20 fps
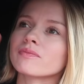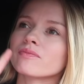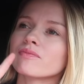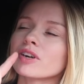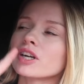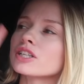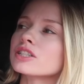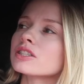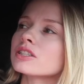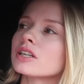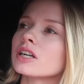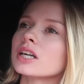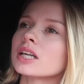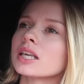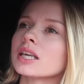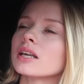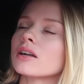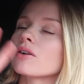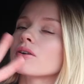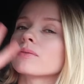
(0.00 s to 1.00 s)
First
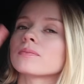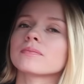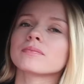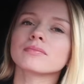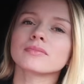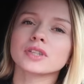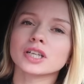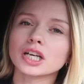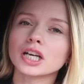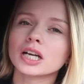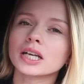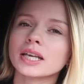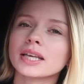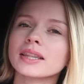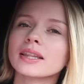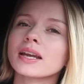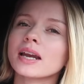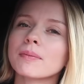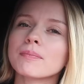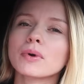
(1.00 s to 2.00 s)
cookie, or the cookie
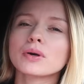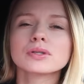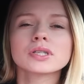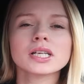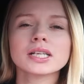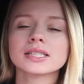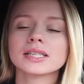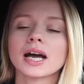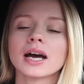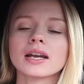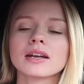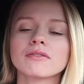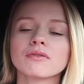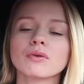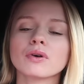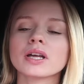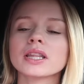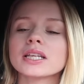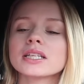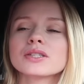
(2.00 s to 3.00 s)
that I'm most excited
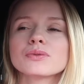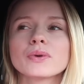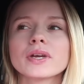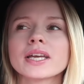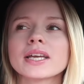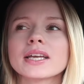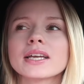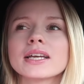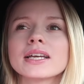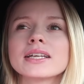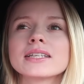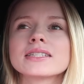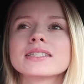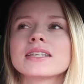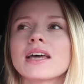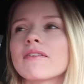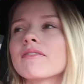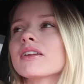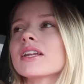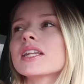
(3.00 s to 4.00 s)
for this week, is
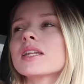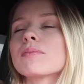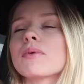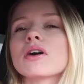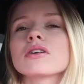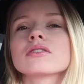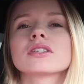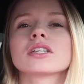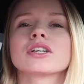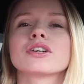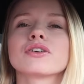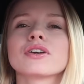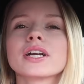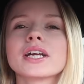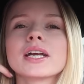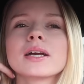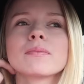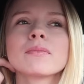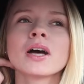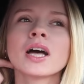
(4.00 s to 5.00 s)
definitely the Boston
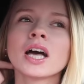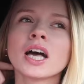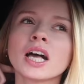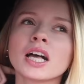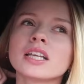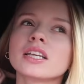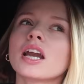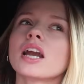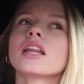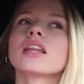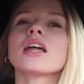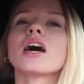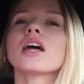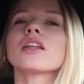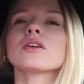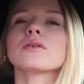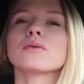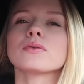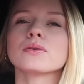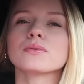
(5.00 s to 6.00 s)
cream. None of the
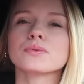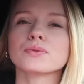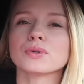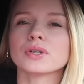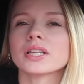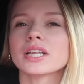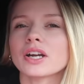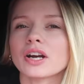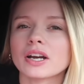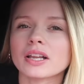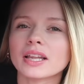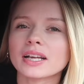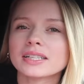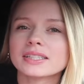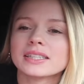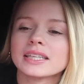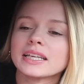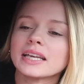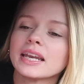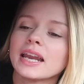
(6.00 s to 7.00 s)
other ones really are like
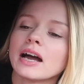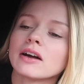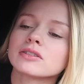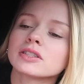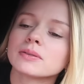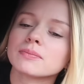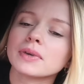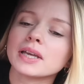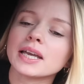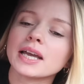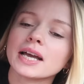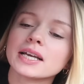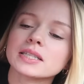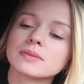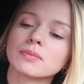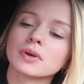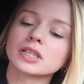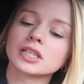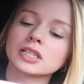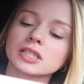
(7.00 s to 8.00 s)
sticking out to me as
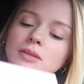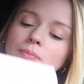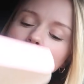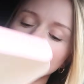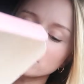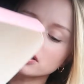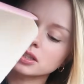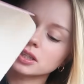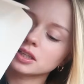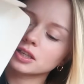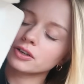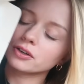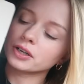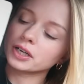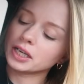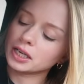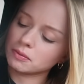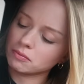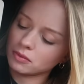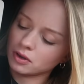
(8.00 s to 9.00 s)
much as the Boston
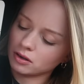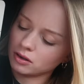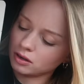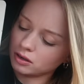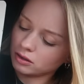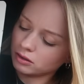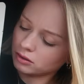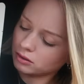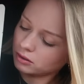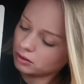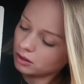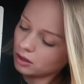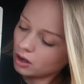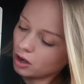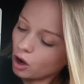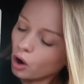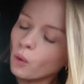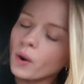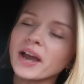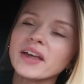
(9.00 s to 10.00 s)
cream.
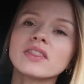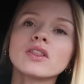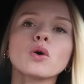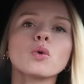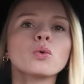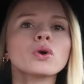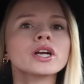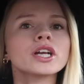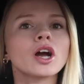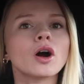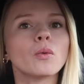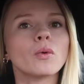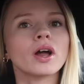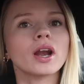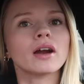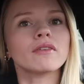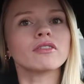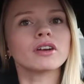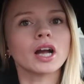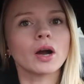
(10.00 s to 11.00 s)
Oh, and the Oreo
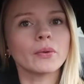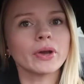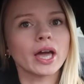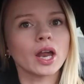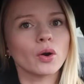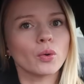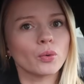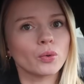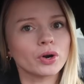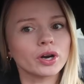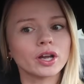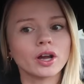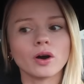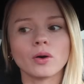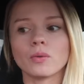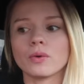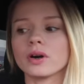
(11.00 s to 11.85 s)
one. I forgot we had an Oreo